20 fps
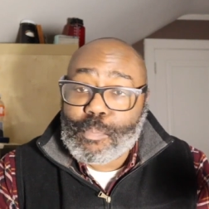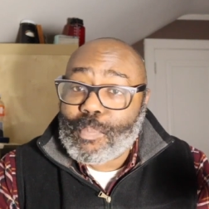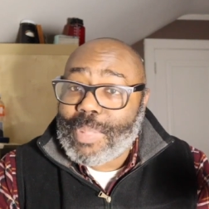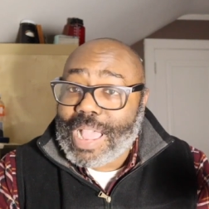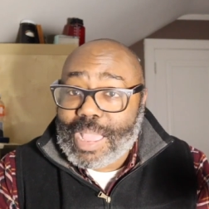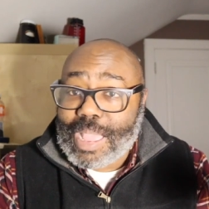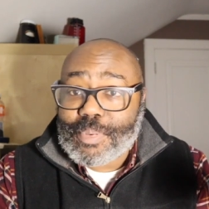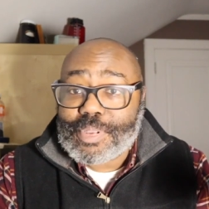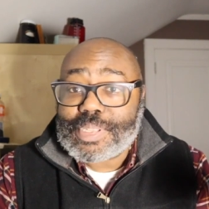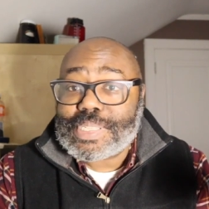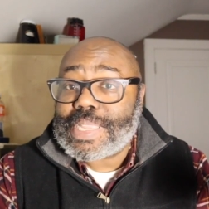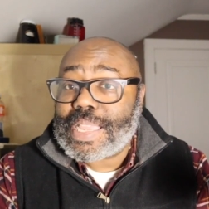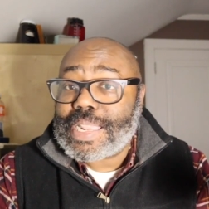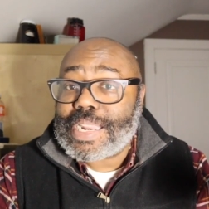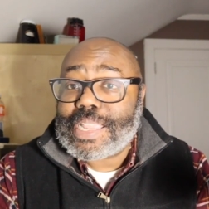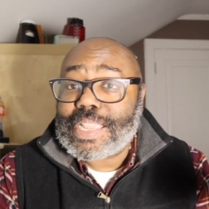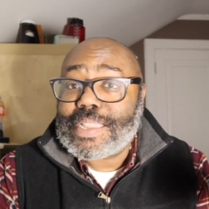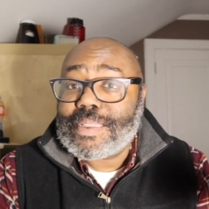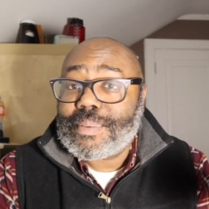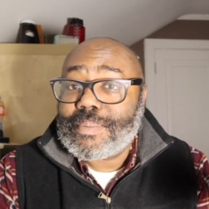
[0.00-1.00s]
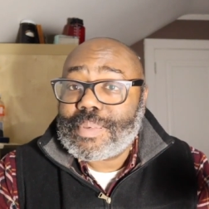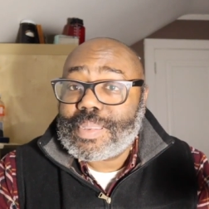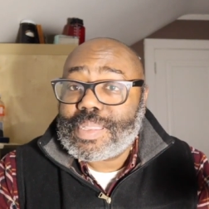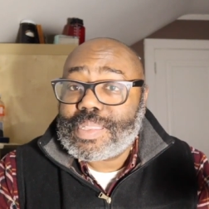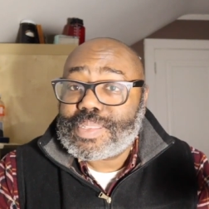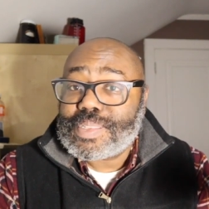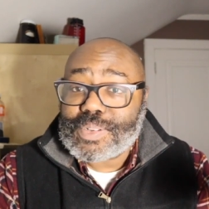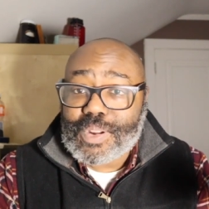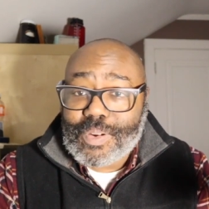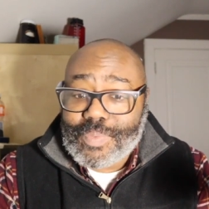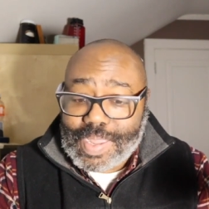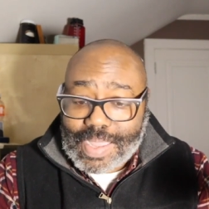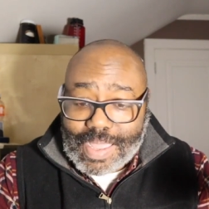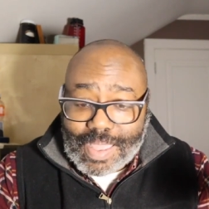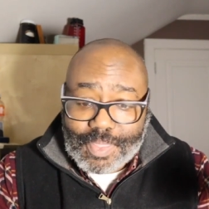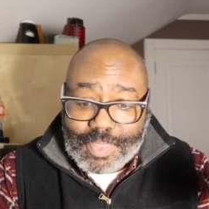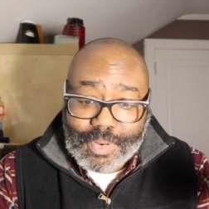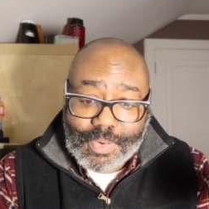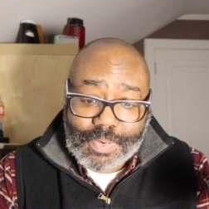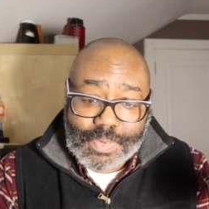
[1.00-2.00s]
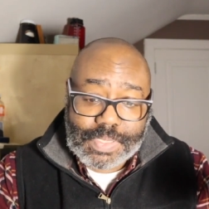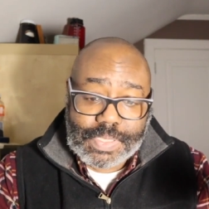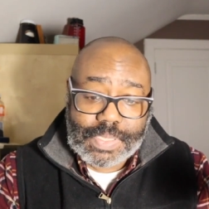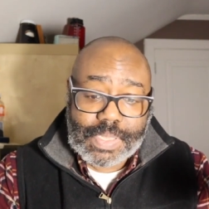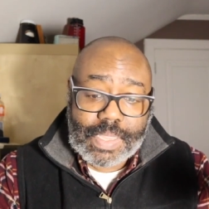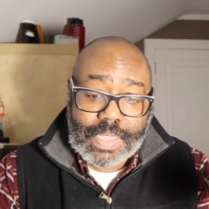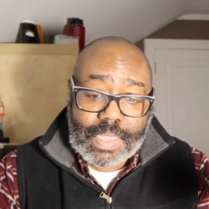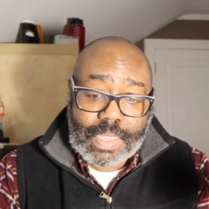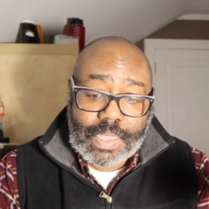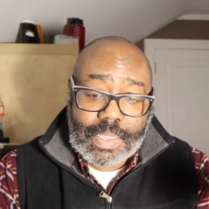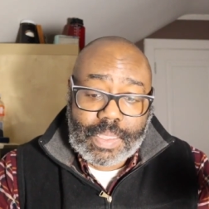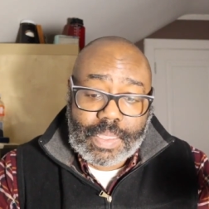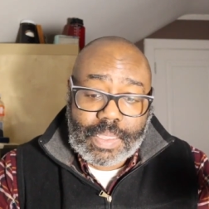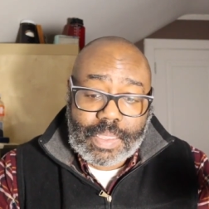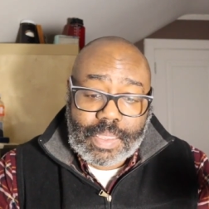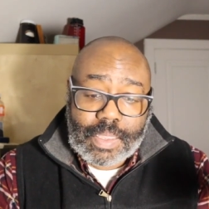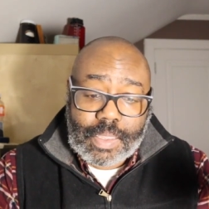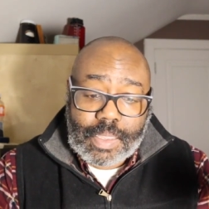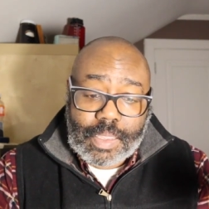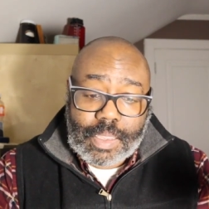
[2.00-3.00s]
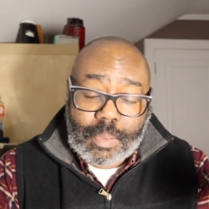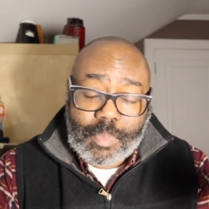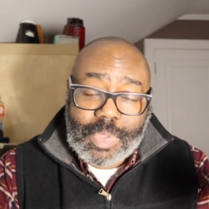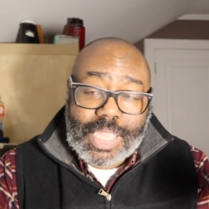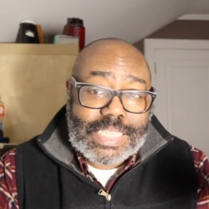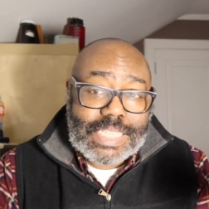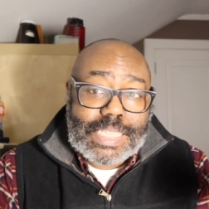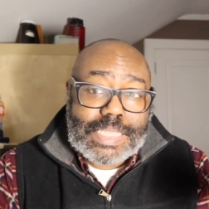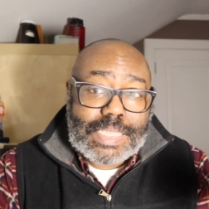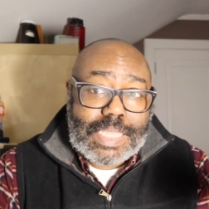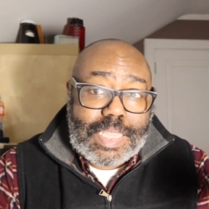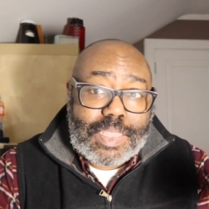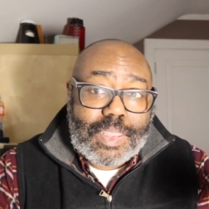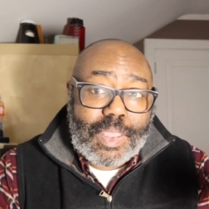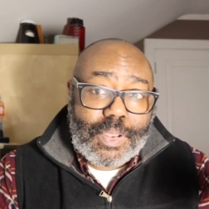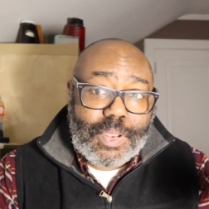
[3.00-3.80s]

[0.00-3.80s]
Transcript: Bible study, serving others, because it's in